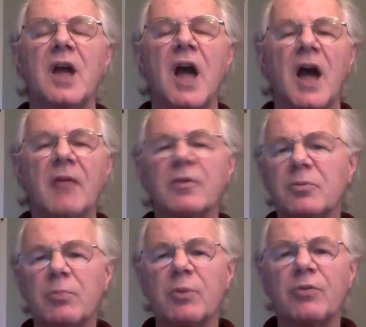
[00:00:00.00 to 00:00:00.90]
I've
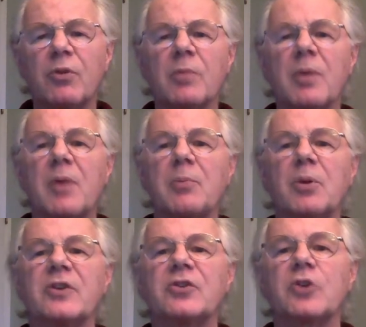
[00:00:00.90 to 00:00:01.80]
written before about
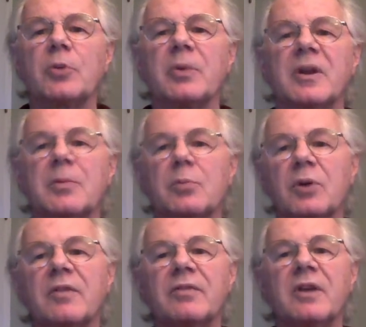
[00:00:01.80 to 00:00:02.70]
brainstorming, and in
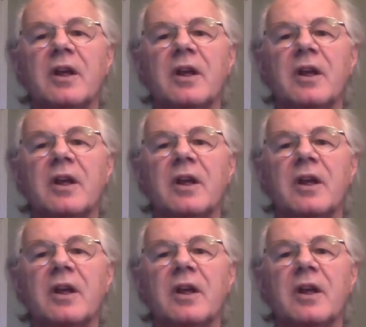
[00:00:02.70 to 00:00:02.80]
brief,